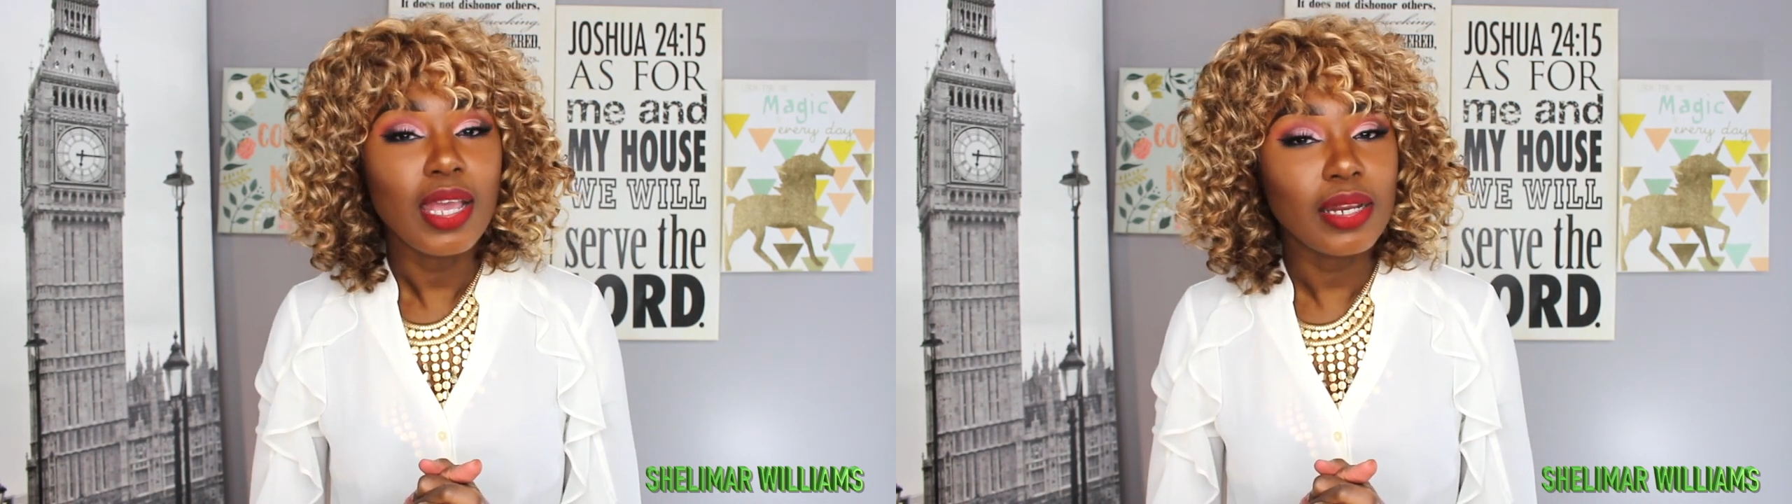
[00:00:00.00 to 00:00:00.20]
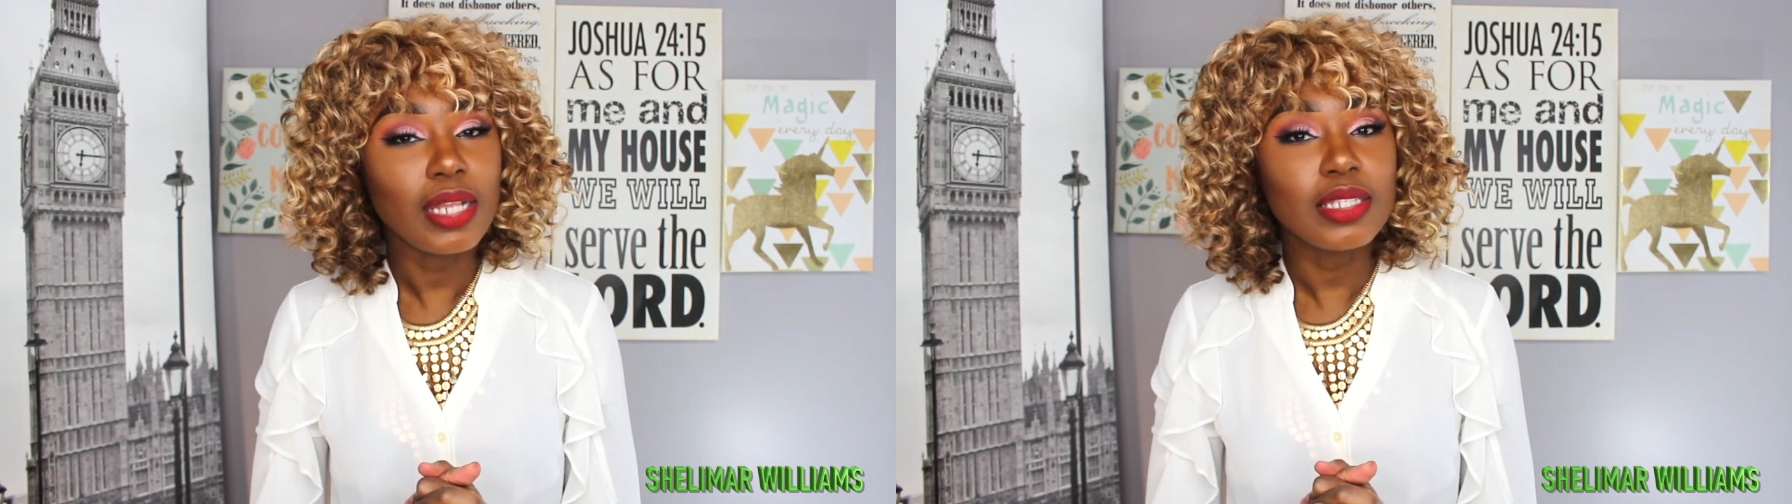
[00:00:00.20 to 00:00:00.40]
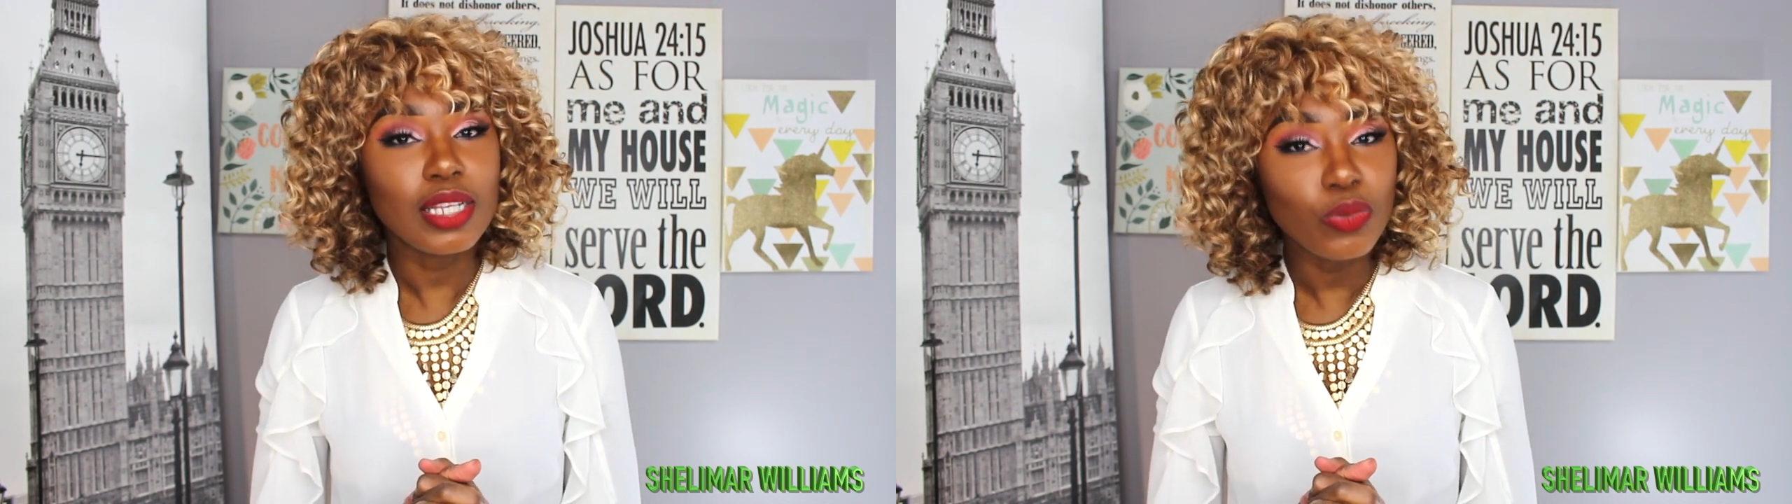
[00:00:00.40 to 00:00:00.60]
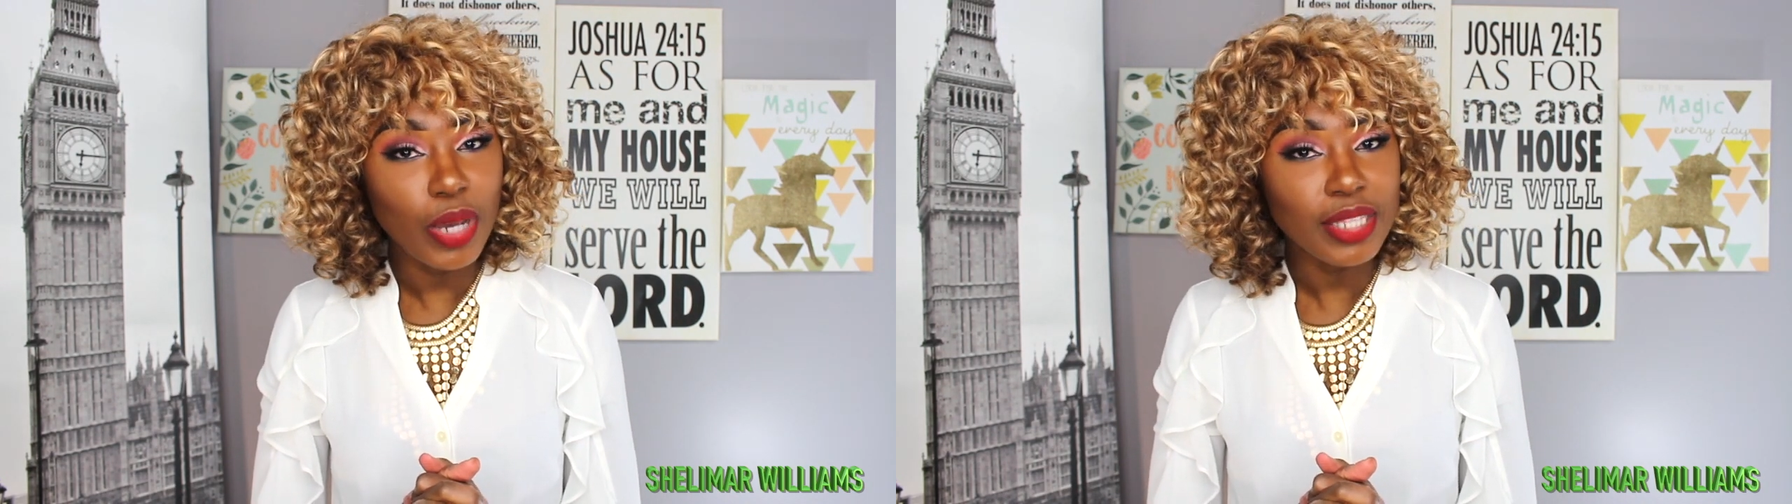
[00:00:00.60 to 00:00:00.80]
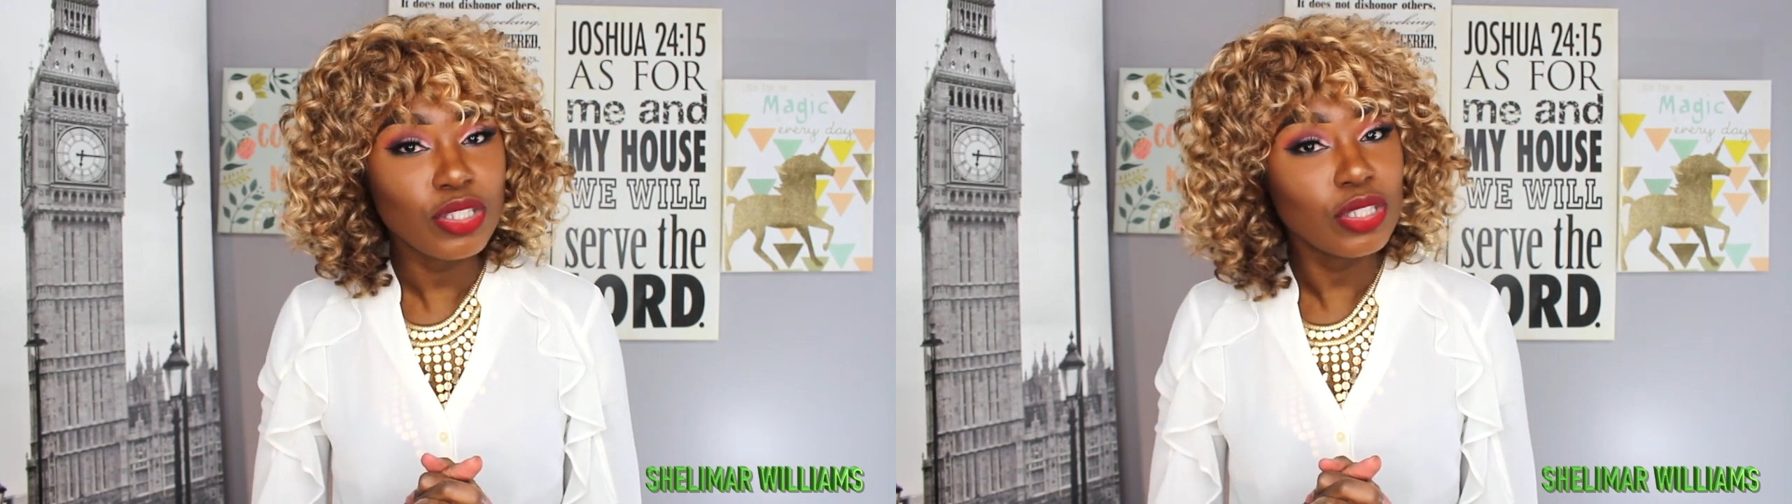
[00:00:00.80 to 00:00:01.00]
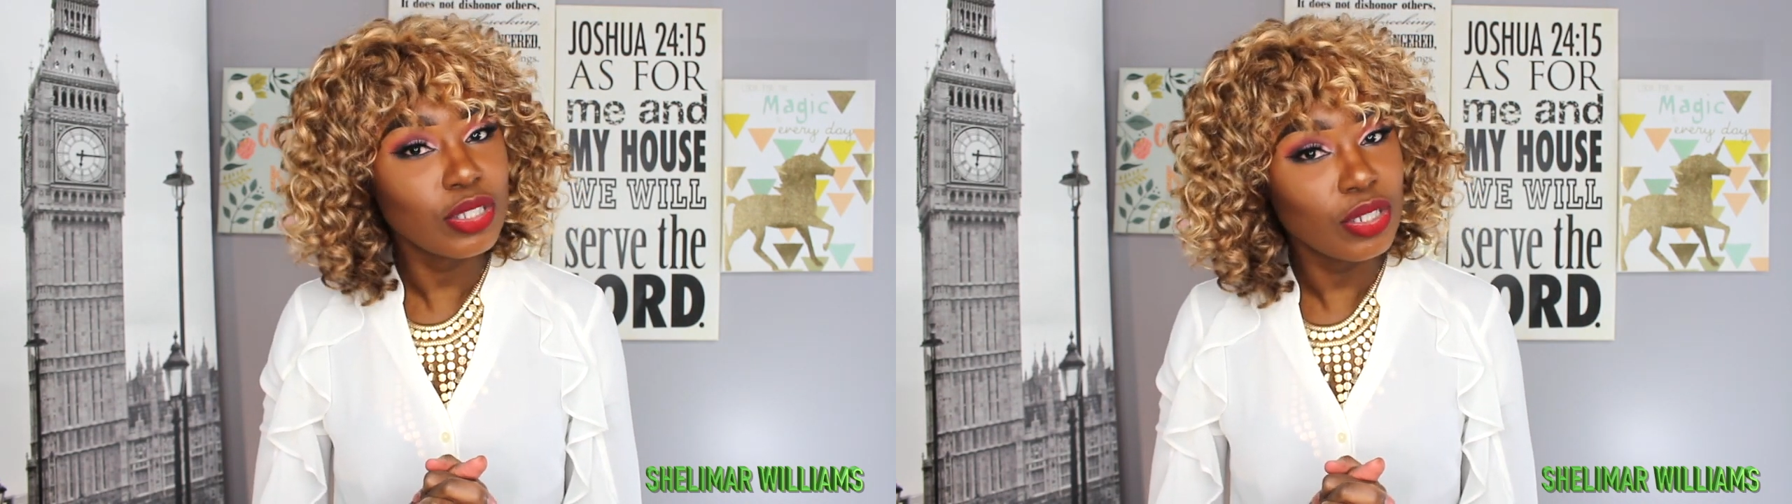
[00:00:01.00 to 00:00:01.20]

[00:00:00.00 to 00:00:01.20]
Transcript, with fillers: and I did went